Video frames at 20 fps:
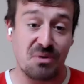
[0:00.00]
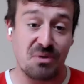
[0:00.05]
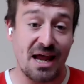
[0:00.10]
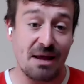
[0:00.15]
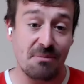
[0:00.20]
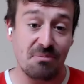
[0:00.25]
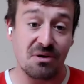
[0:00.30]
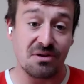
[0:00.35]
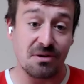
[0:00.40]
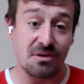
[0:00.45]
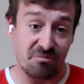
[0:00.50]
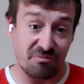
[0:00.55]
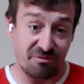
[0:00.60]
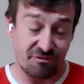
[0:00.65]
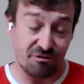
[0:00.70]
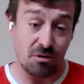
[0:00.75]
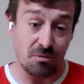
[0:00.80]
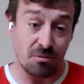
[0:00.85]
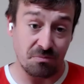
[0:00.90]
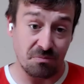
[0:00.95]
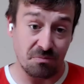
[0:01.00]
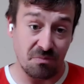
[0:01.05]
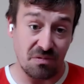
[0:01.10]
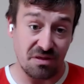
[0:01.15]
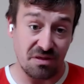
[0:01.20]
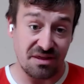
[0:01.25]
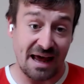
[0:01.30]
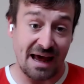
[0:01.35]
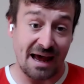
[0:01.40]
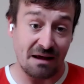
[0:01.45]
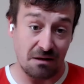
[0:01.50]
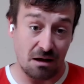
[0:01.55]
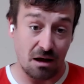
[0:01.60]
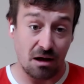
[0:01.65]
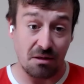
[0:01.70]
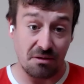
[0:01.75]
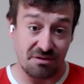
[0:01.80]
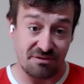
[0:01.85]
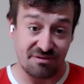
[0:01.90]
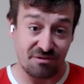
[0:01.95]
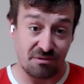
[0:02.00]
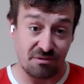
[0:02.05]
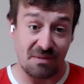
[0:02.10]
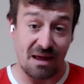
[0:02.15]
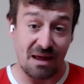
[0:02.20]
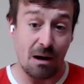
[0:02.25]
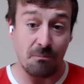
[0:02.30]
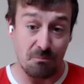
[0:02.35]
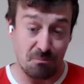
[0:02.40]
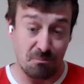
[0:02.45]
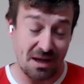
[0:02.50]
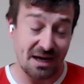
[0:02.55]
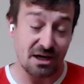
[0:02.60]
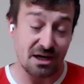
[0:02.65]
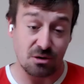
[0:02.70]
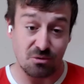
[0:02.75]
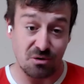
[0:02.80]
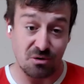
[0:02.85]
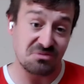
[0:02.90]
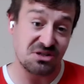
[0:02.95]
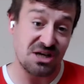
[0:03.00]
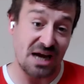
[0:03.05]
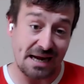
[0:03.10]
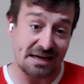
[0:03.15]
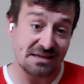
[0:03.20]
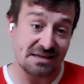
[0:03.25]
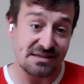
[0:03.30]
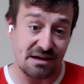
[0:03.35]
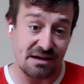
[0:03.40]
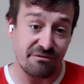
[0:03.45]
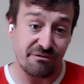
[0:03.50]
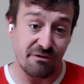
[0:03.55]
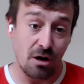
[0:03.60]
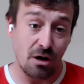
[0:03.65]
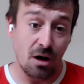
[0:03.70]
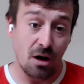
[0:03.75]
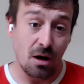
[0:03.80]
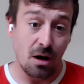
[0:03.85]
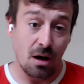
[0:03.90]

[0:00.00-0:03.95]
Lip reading: to prohibit them from that bigger objective.